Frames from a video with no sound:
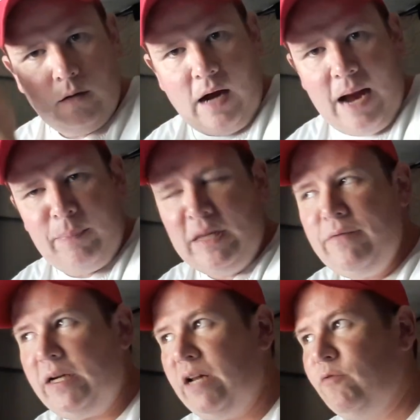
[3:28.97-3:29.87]
I
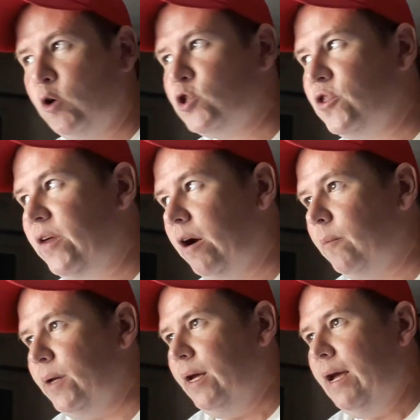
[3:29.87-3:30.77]
believe in conversion
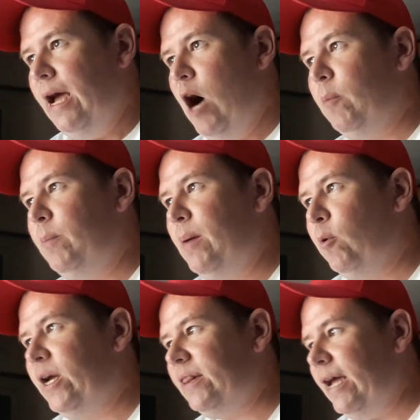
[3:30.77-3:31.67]
therapy, helping
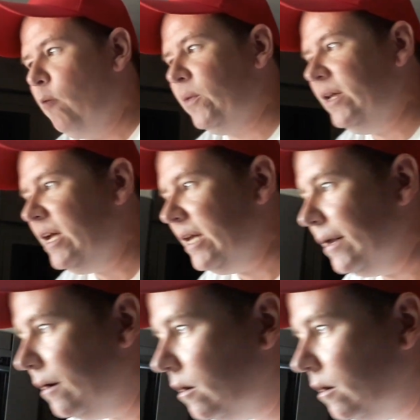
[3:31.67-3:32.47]
people get the help they need.